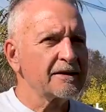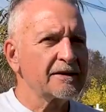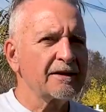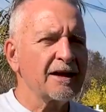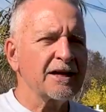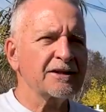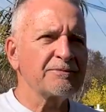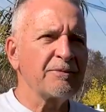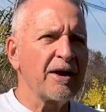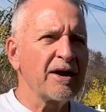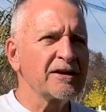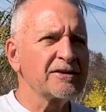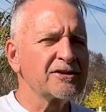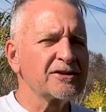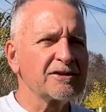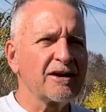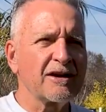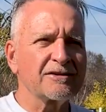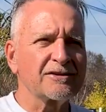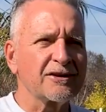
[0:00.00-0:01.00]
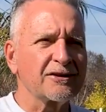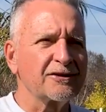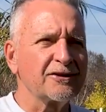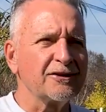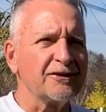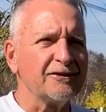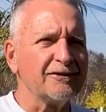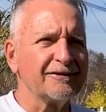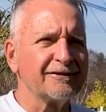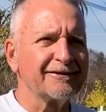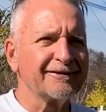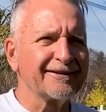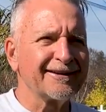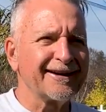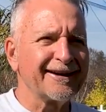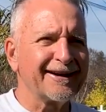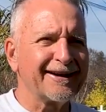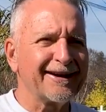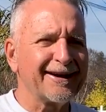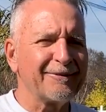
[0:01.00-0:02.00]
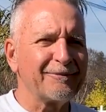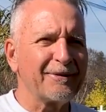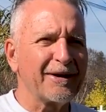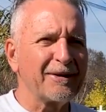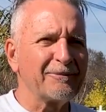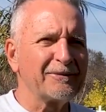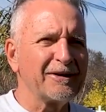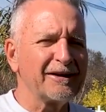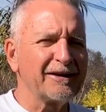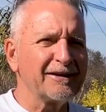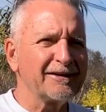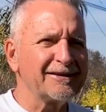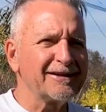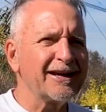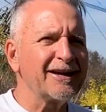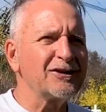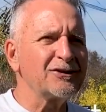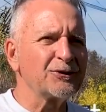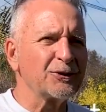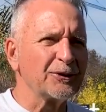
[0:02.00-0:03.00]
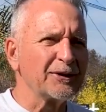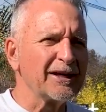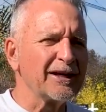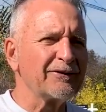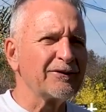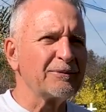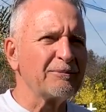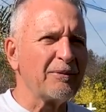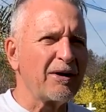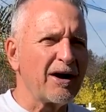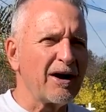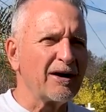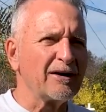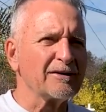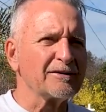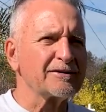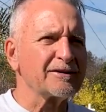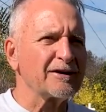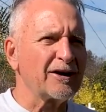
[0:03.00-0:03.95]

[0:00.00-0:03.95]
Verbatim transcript: Gas mileage is not so good. Um, I'm getting 10 to 11 miles